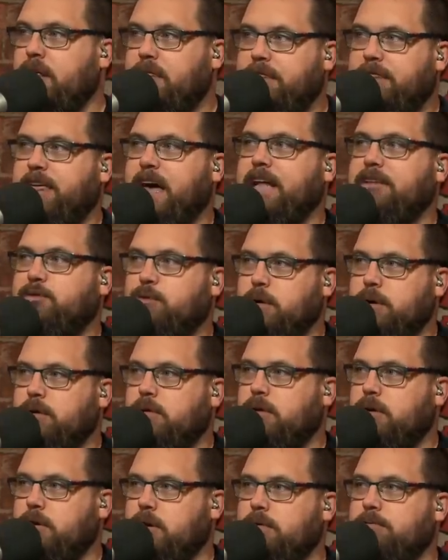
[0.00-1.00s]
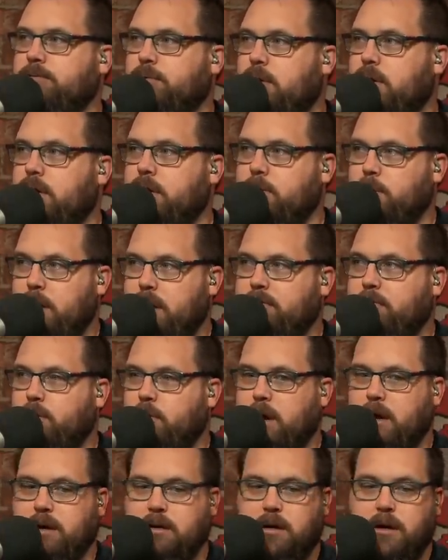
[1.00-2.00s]
That's what you're looking for on the waiver
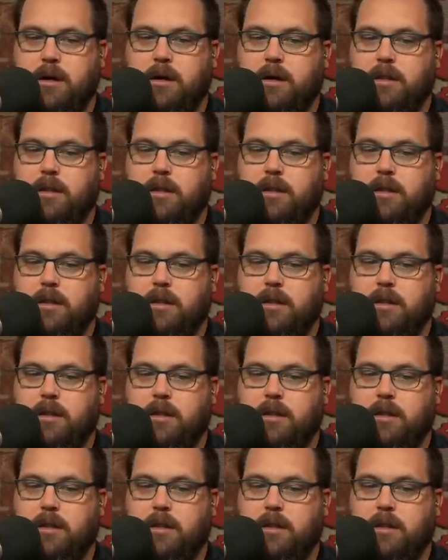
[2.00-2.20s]
wire.